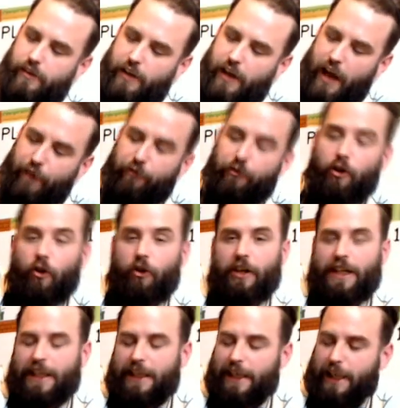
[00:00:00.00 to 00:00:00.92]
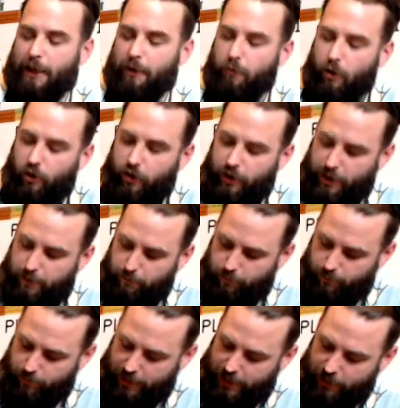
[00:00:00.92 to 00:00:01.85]
I've got a clear one and
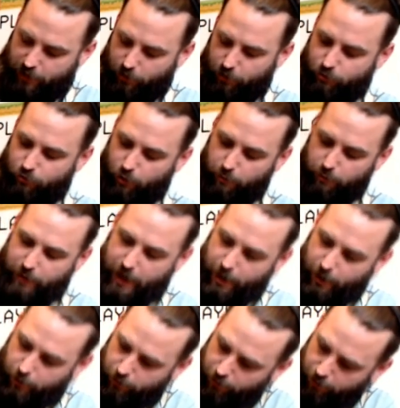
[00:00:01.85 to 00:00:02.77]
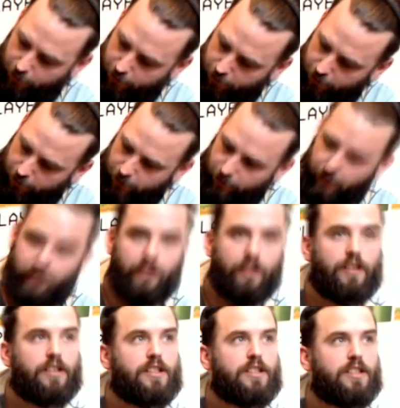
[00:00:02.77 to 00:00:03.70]
it's got a drop down
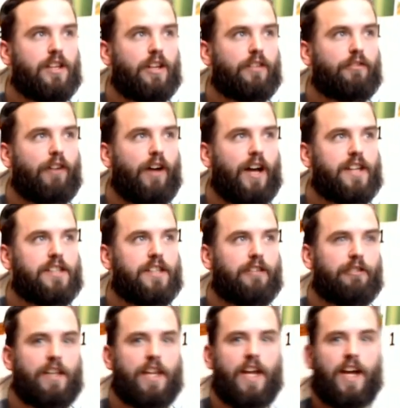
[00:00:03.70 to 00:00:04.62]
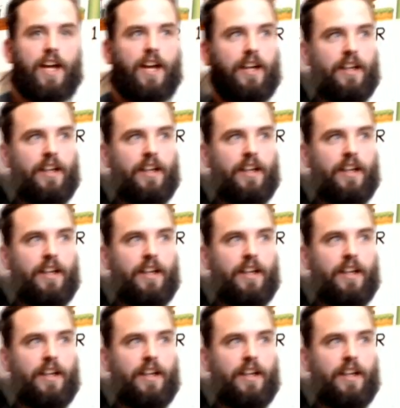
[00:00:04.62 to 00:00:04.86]
sun visor in there.